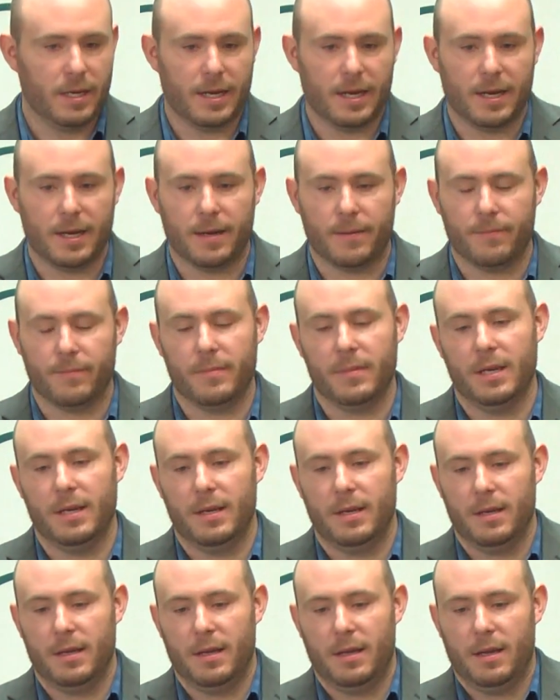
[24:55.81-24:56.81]
Um,
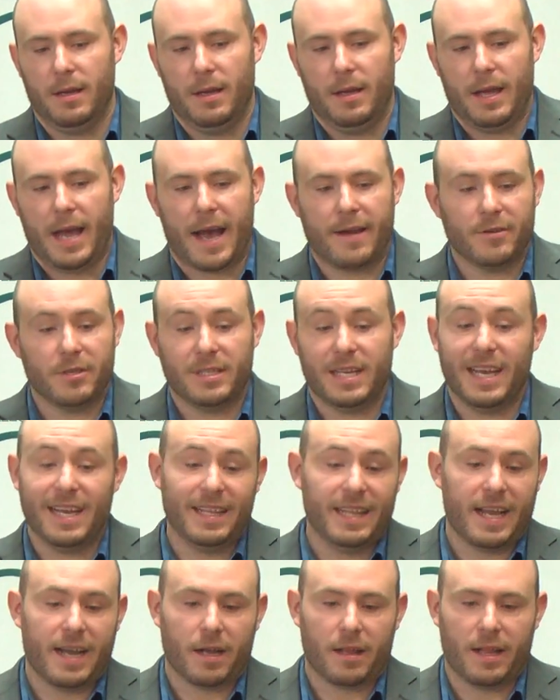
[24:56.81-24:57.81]
After
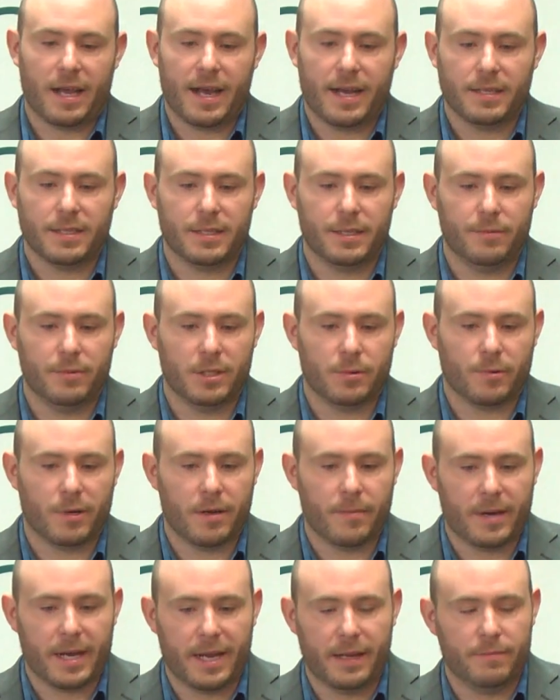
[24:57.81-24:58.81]
taking that class, it was
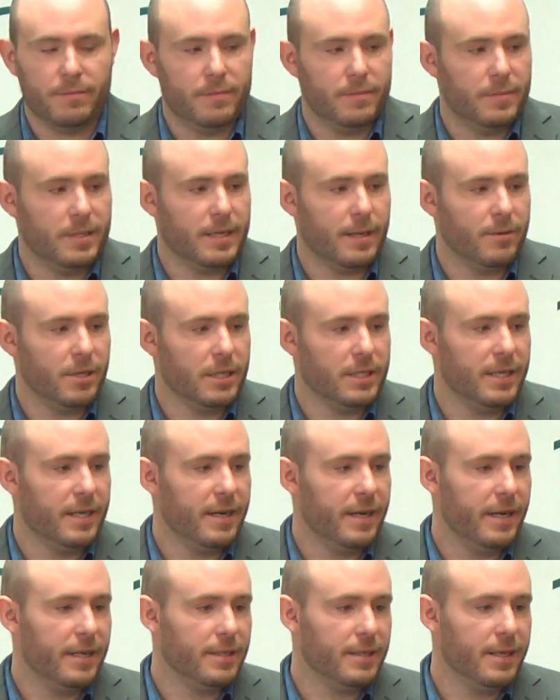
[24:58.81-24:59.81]
one of my subject
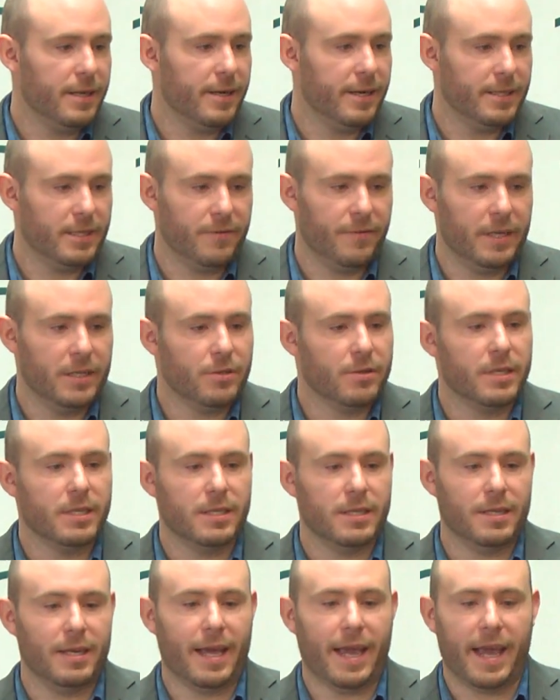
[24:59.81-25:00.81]
areas and areas of
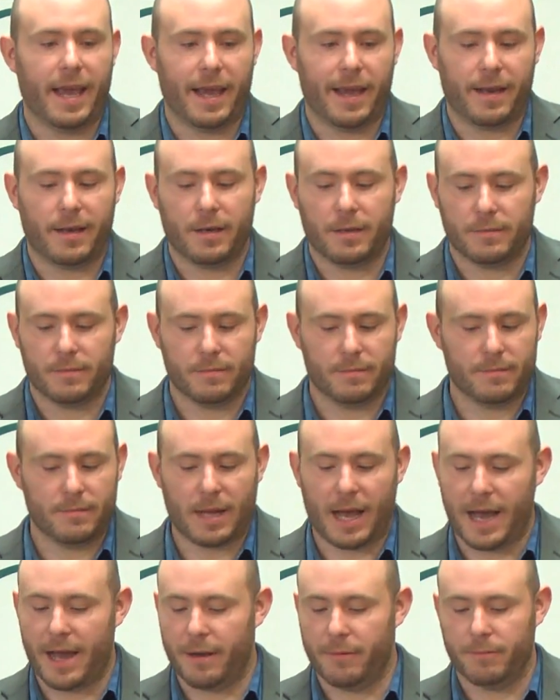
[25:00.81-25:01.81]
interest, and
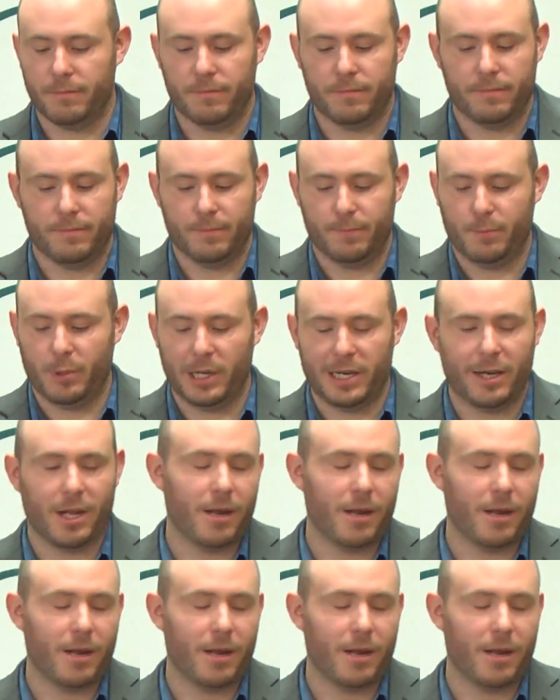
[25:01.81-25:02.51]
I put